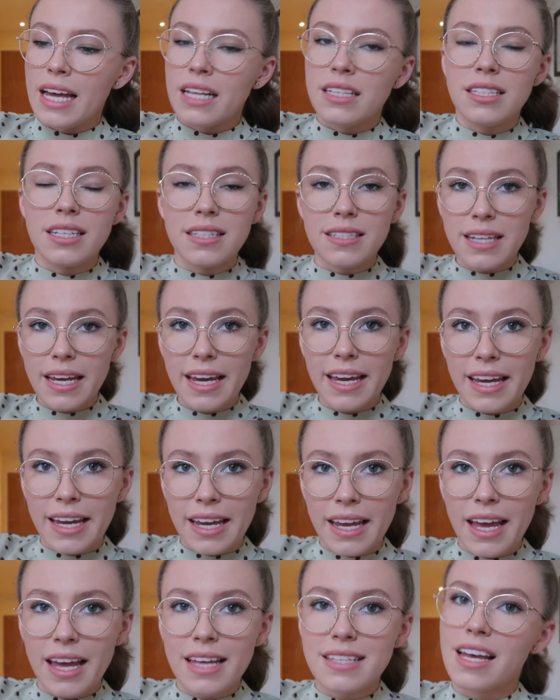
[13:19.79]

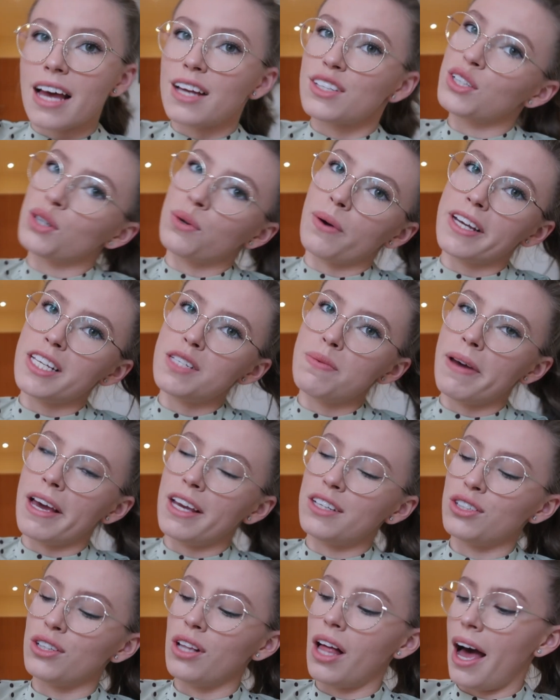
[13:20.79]
Today is actually quite
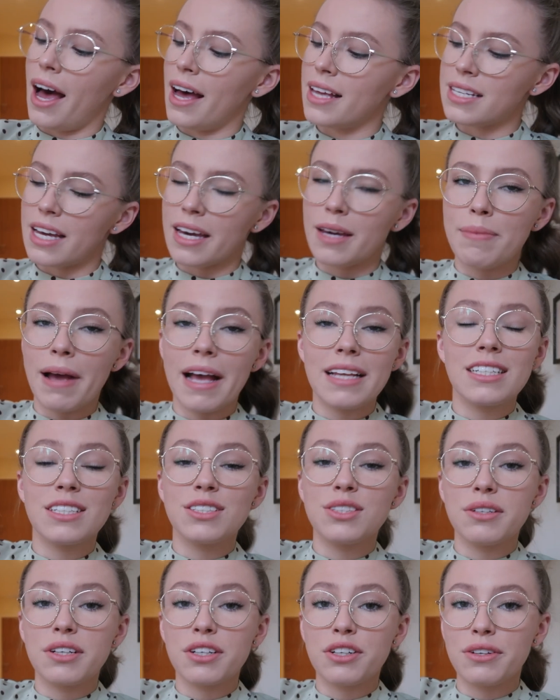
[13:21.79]
special as I'm heading
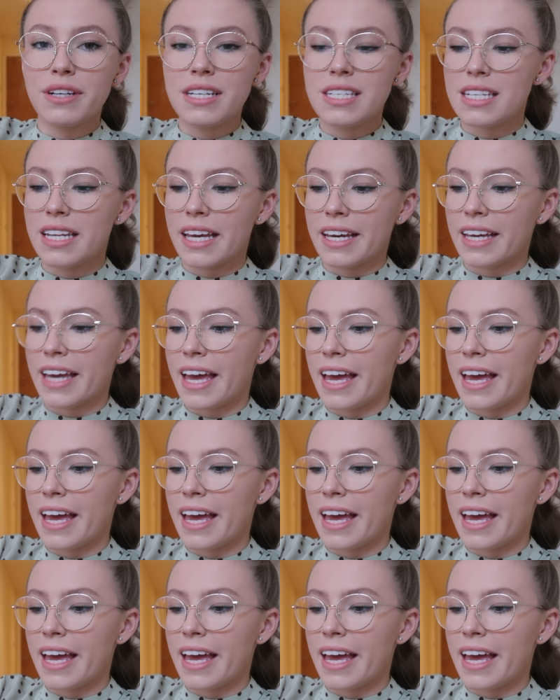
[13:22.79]
to a christening.